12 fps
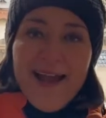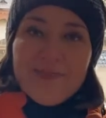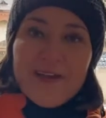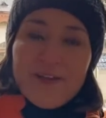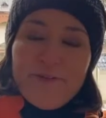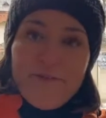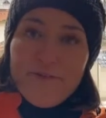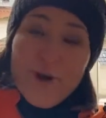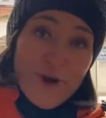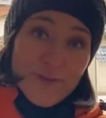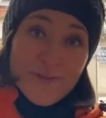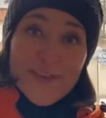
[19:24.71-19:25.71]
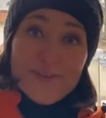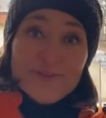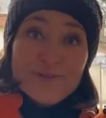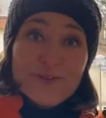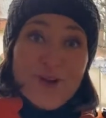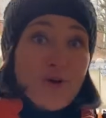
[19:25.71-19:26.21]
and they thought that they
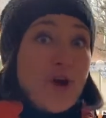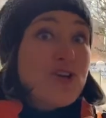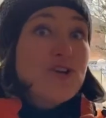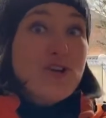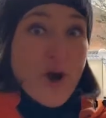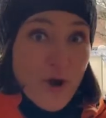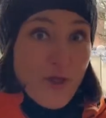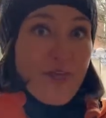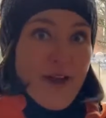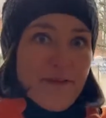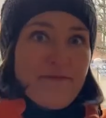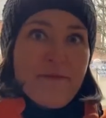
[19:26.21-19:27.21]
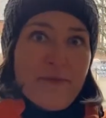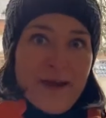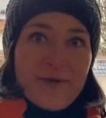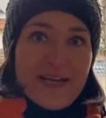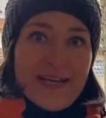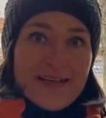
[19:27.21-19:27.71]
could go north of
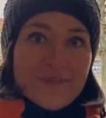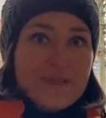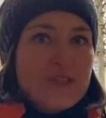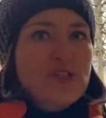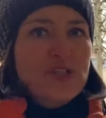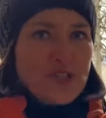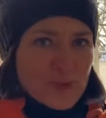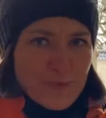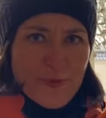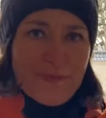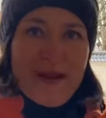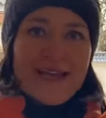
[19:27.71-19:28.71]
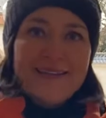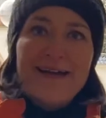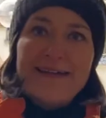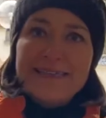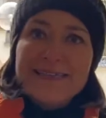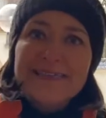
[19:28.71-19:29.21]
America. Super bad
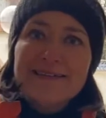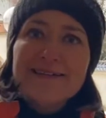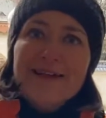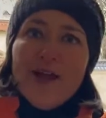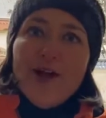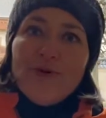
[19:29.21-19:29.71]
idea.